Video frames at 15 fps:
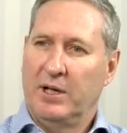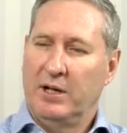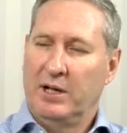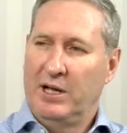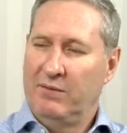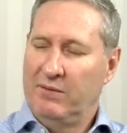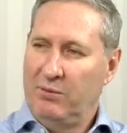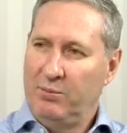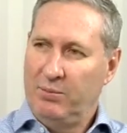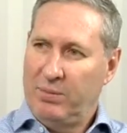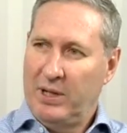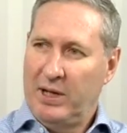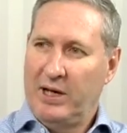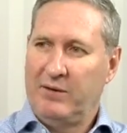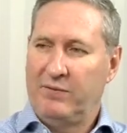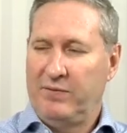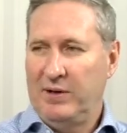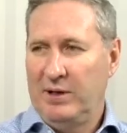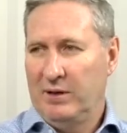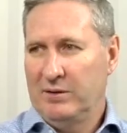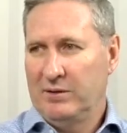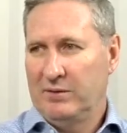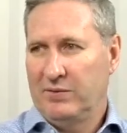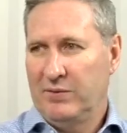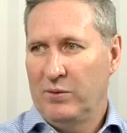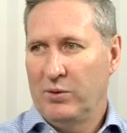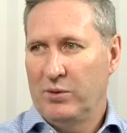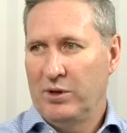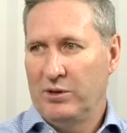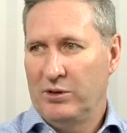a, level playing field
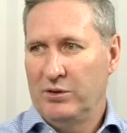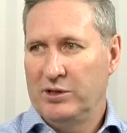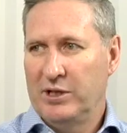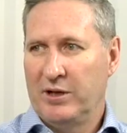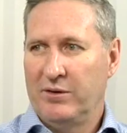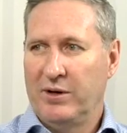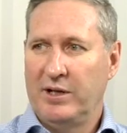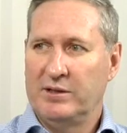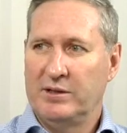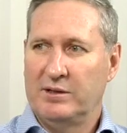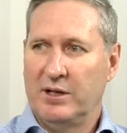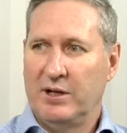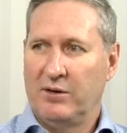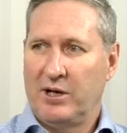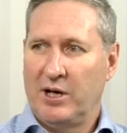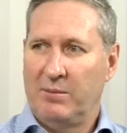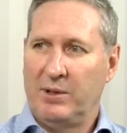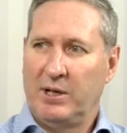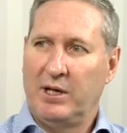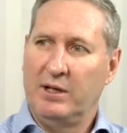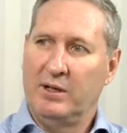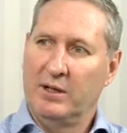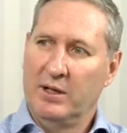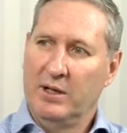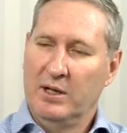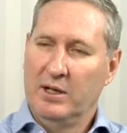for the new generators that are coming in